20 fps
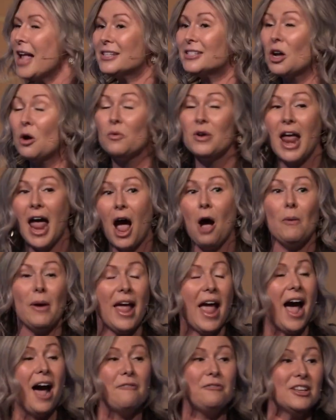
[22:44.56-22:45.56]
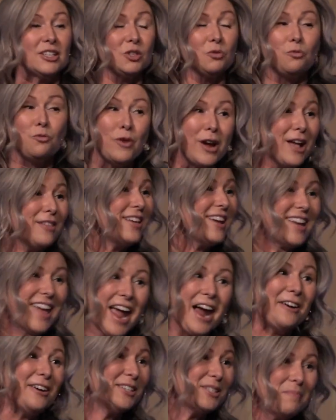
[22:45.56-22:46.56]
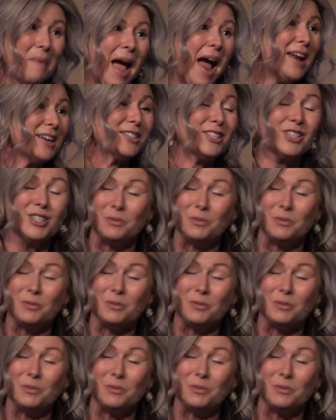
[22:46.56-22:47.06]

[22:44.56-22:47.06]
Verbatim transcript: And so now we have this really charismatic